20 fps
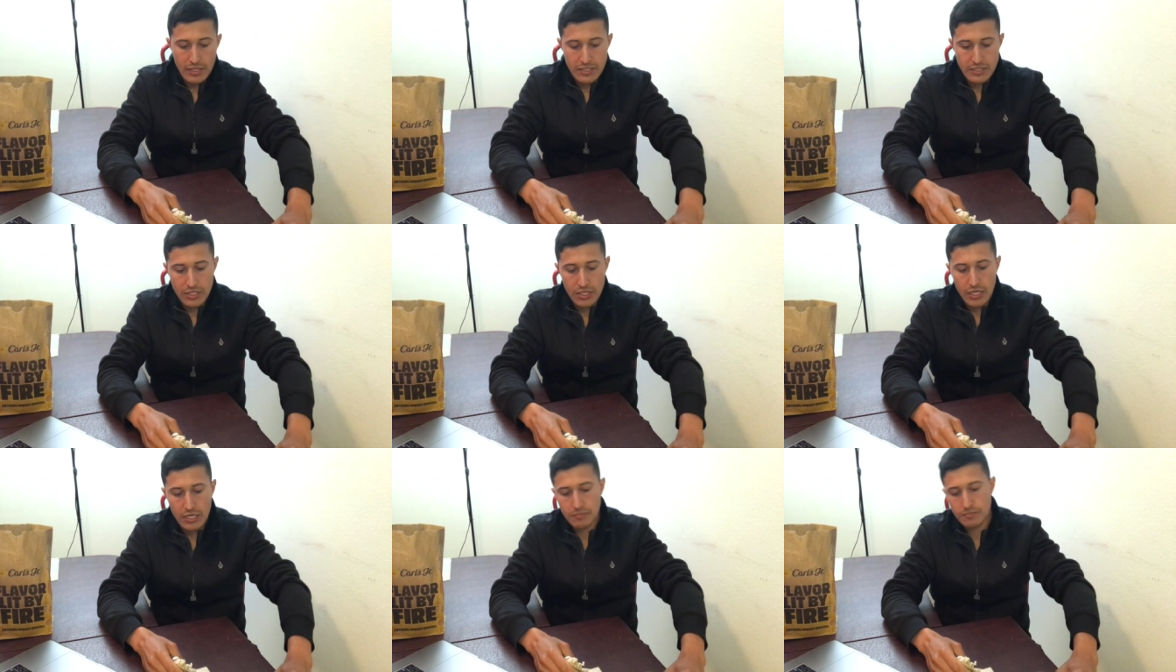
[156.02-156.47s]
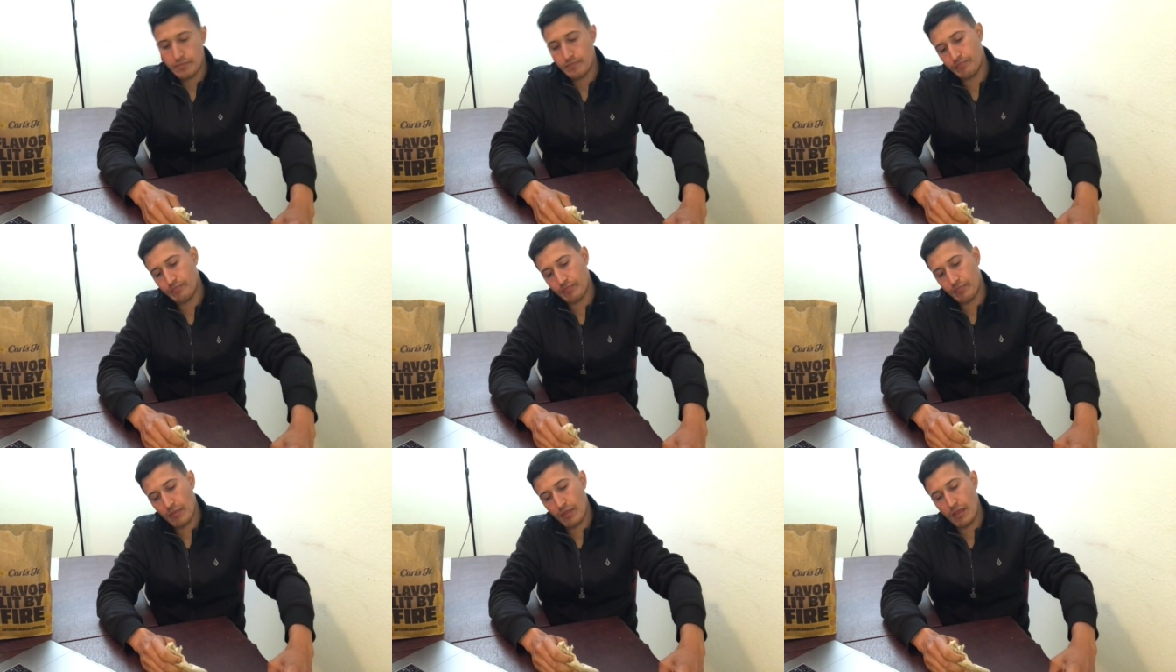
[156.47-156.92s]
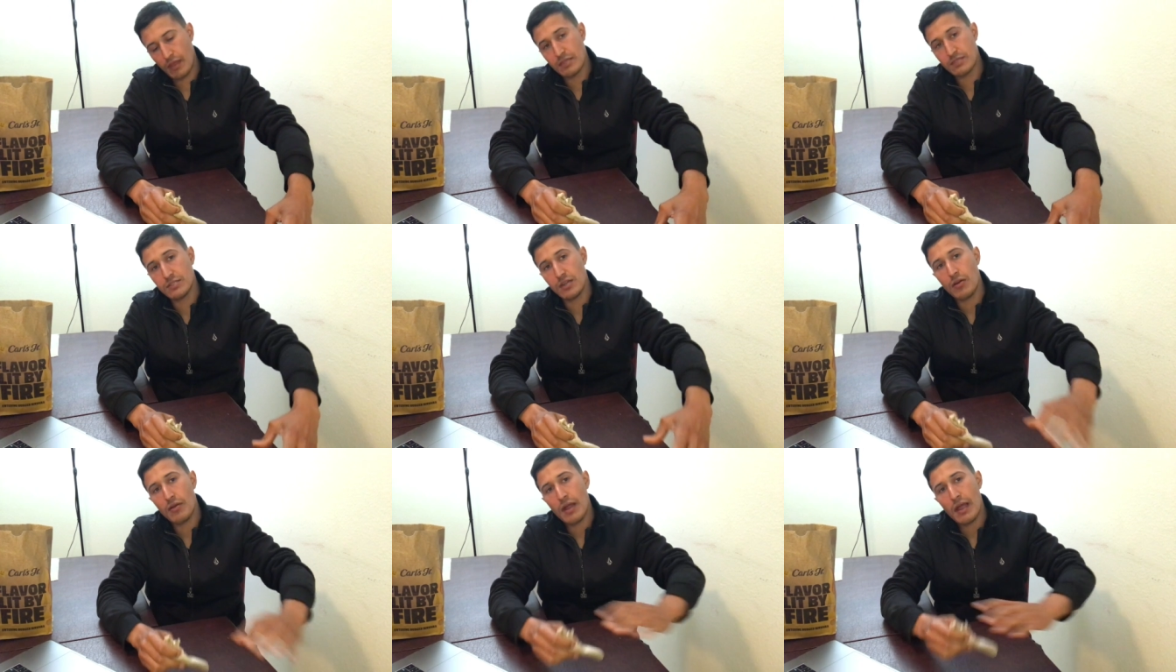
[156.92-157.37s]
It's good.
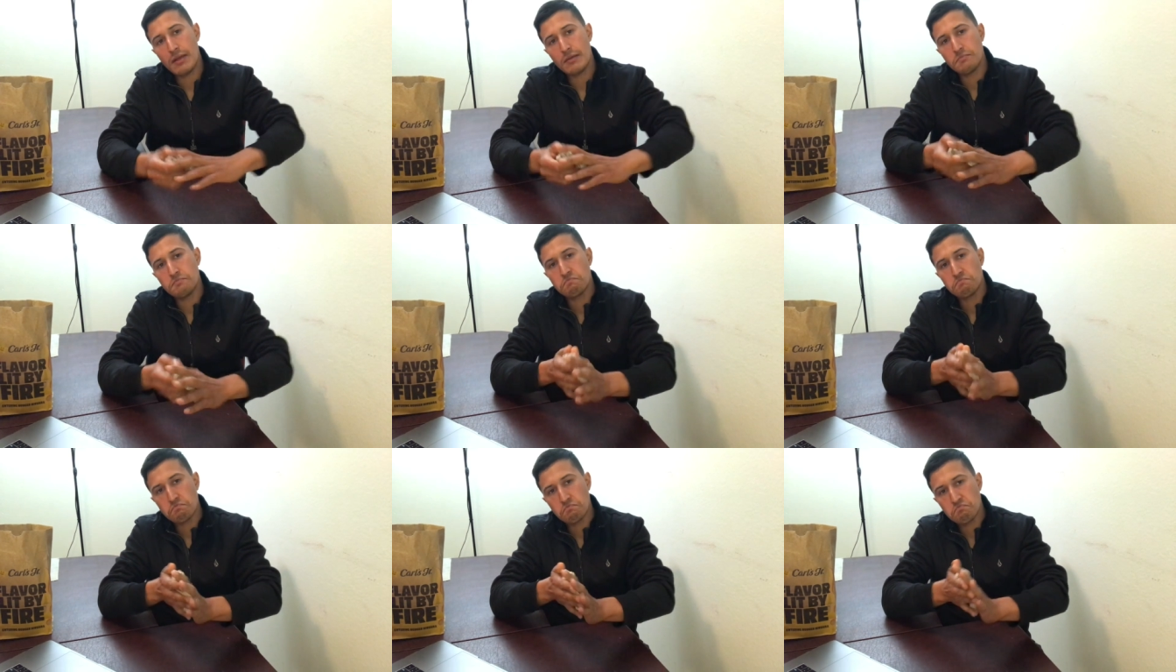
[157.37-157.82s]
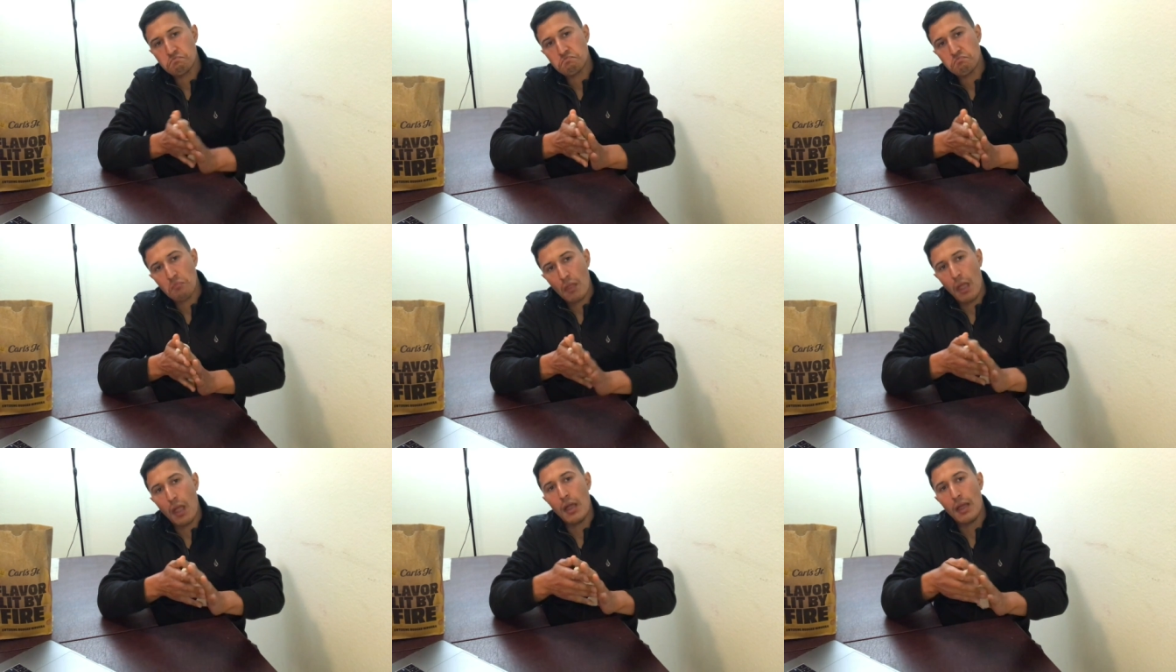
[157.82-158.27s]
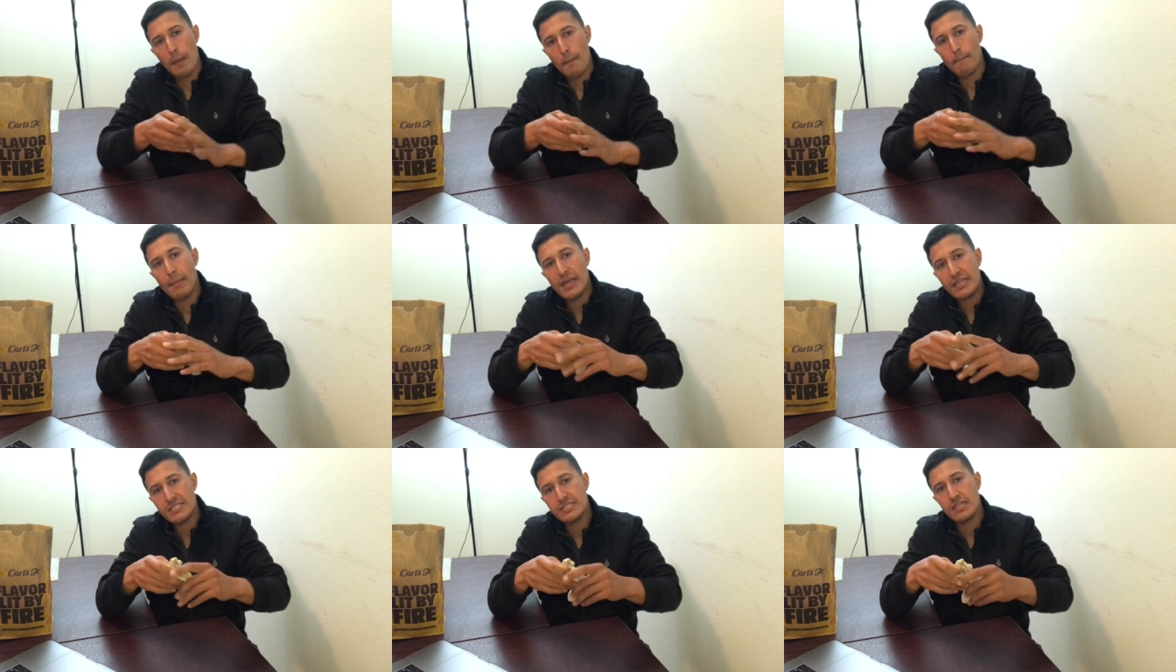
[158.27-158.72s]
It's all right.
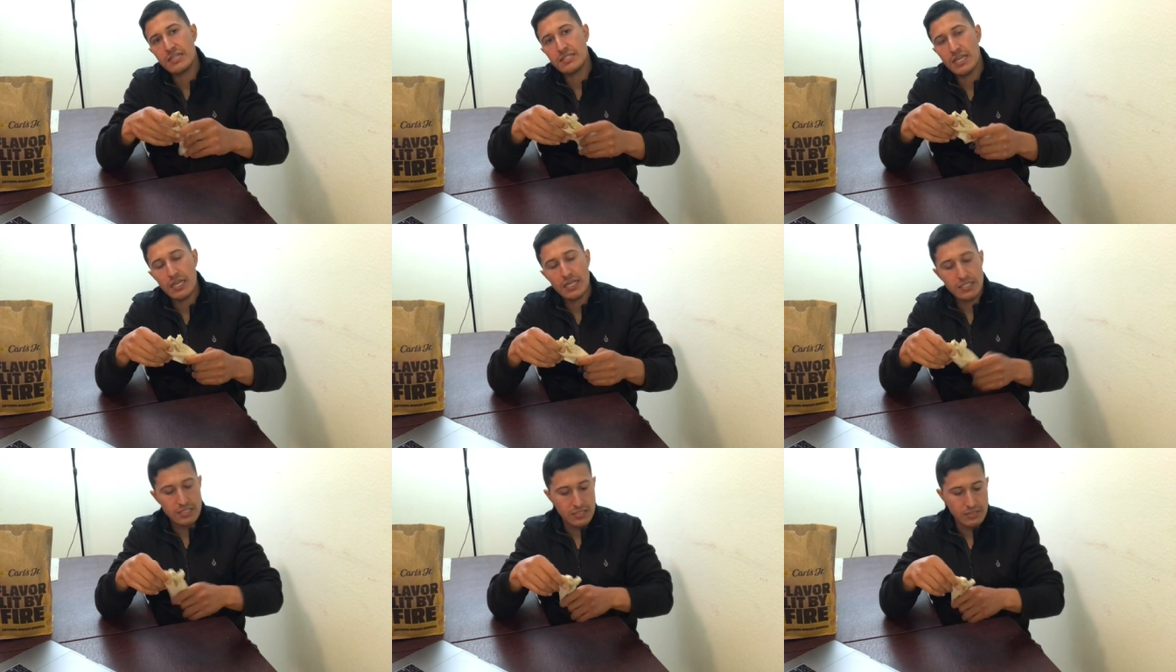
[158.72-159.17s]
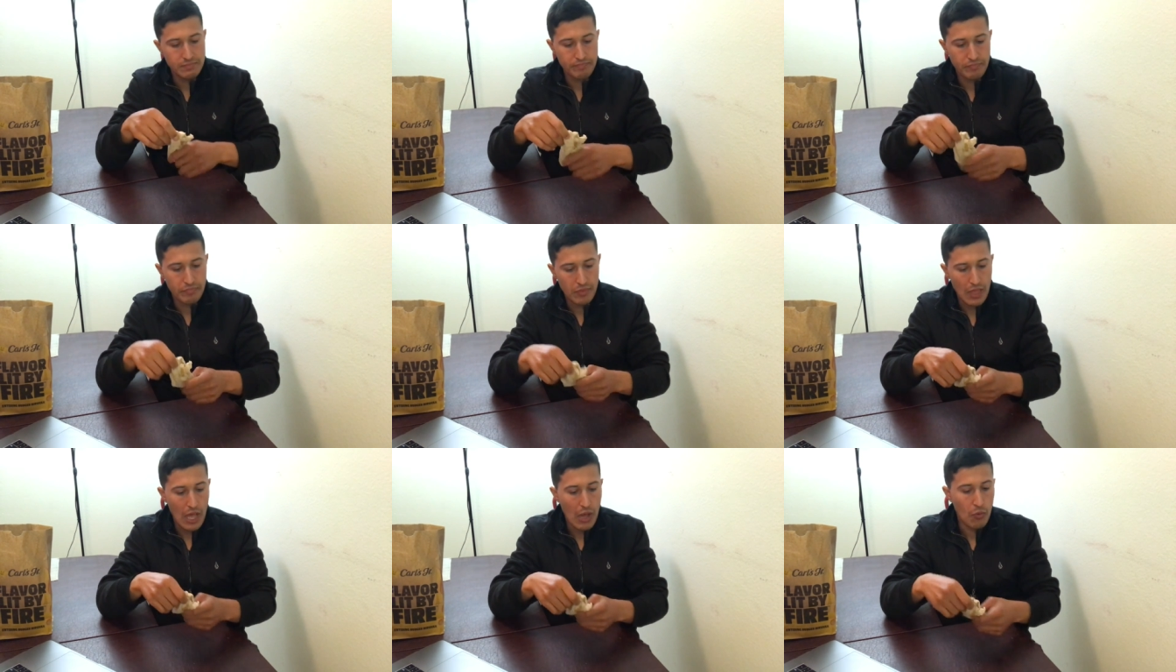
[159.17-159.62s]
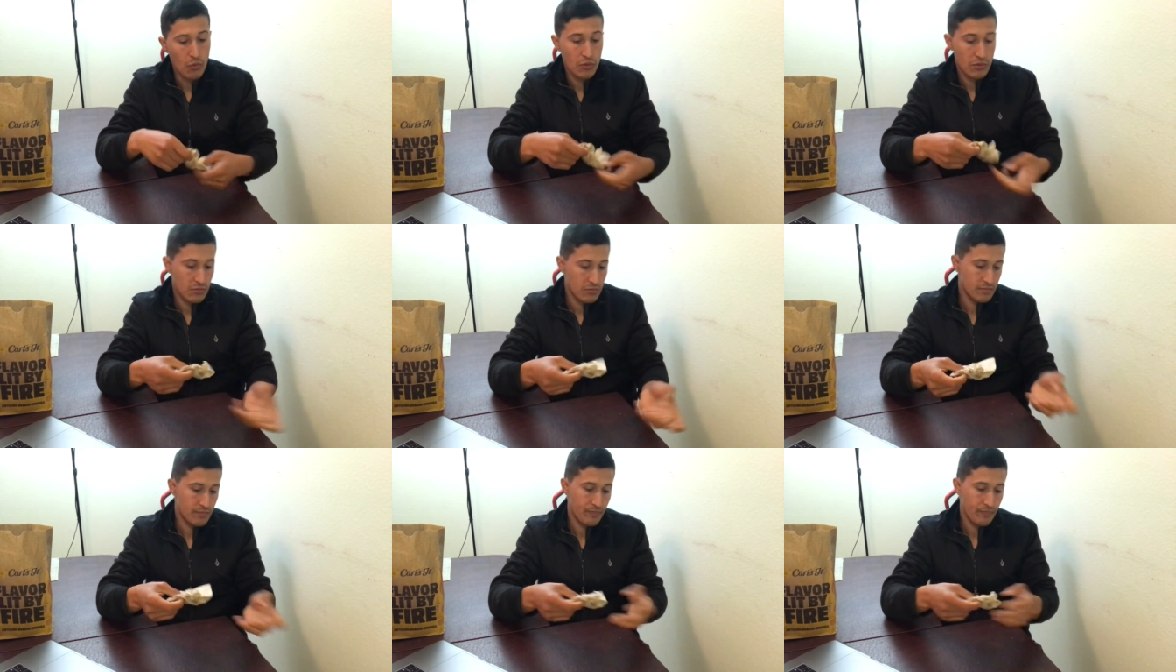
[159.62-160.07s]
Passes the test. I
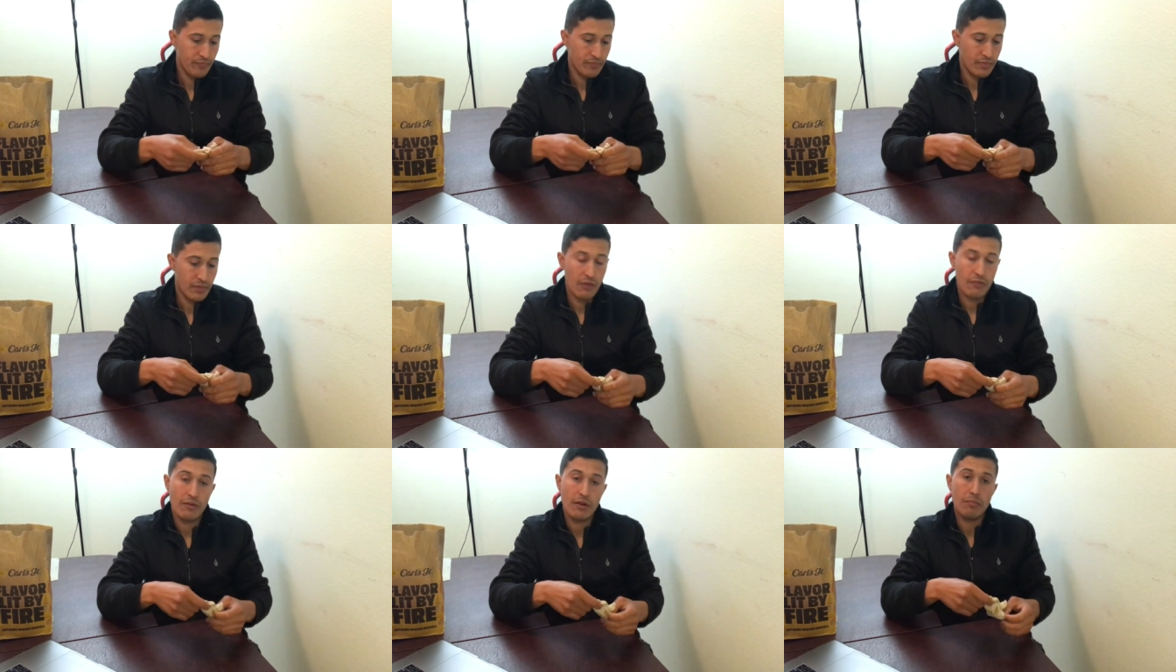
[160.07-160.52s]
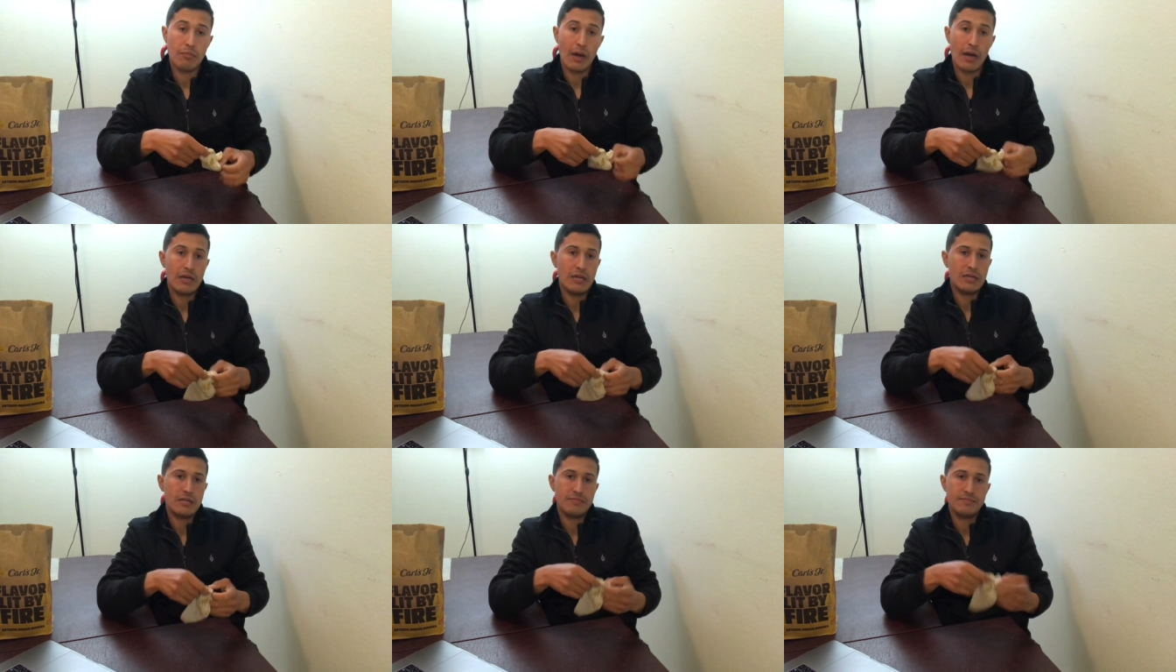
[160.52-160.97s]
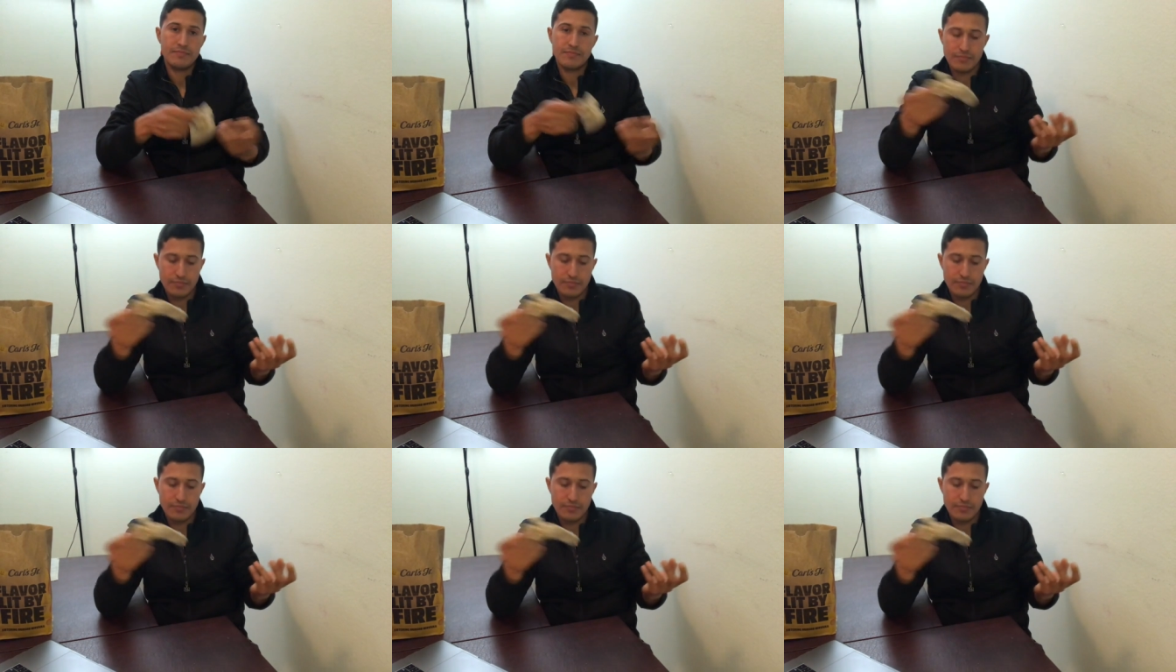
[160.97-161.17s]
would definitely buy it.